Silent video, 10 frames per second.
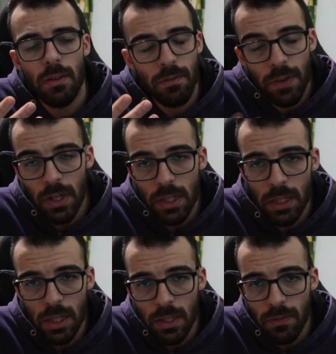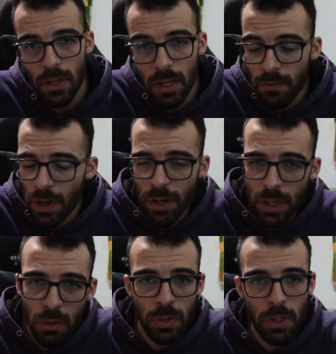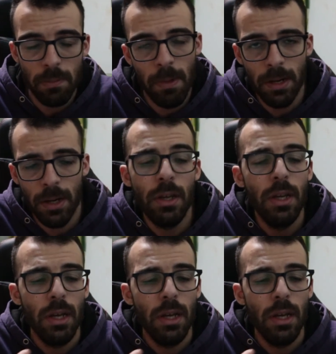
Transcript: very successfully, very nuanced manner,